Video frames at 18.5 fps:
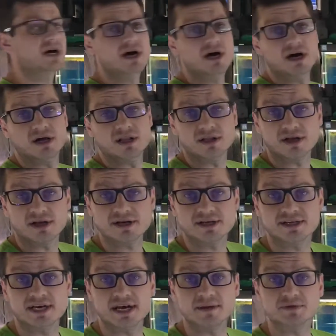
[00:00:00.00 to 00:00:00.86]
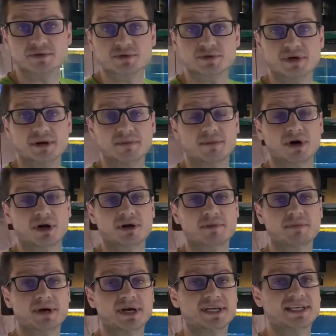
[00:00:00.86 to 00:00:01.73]
a lot of times when I mark
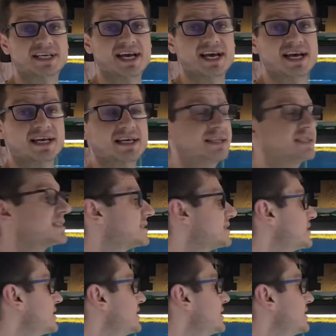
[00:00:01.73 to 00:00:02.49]
my tanks,